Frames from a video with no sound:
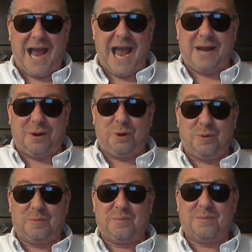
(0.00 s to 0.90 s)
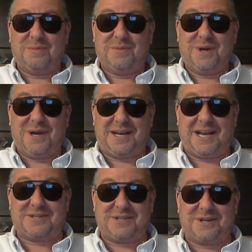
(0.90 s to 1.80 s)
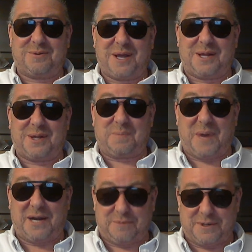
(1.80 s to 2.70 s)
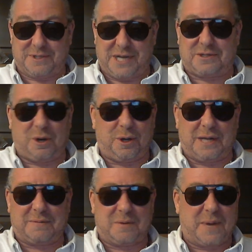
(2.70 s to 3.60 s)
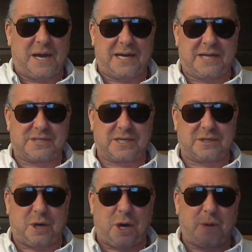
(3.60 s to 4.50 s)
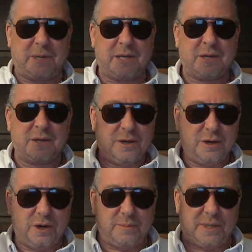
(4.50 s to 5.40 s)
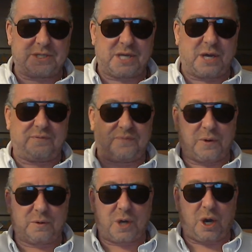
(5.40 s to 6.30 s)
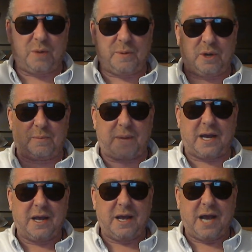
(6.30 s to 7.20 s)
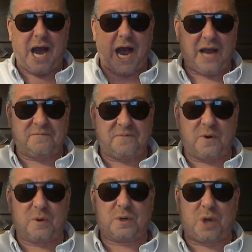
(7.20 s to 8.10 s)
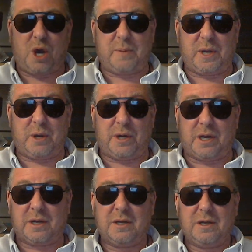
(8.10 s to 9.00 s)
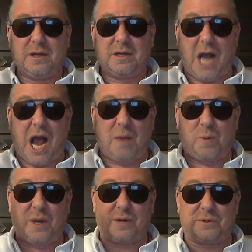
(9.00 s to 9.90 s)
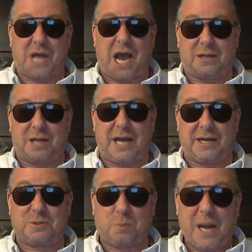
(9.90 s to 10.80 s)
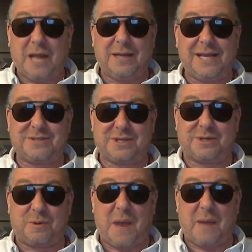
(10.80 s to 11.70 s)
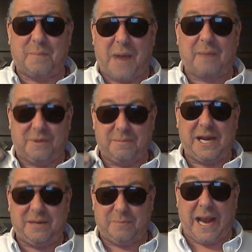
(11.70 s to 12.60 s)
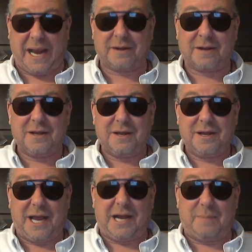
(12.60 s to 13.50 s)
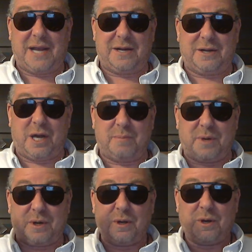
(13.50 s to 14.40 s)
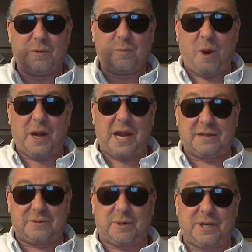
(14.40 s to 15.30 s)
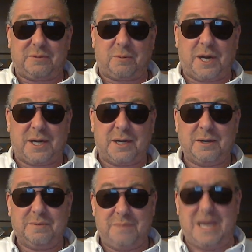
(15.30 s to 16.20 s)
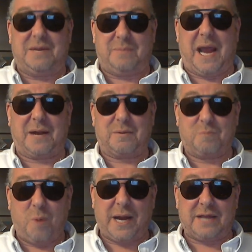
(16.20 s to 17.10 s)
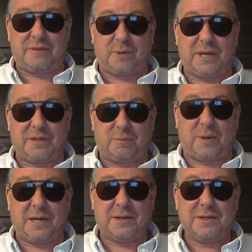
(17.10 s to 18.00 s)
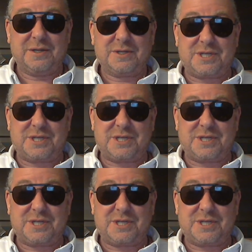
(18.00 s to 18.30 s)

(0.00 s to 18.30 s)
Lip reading: at home against the New England Patriots. I told everybody, I said, call me on my cell phone. Call me on my iPhone. Call me on the Comp Winners Hotline. It's real easy to remember. I'm the Meat Man, and I made the number 1-833-MEAT-MAN, 1-833-632-8626,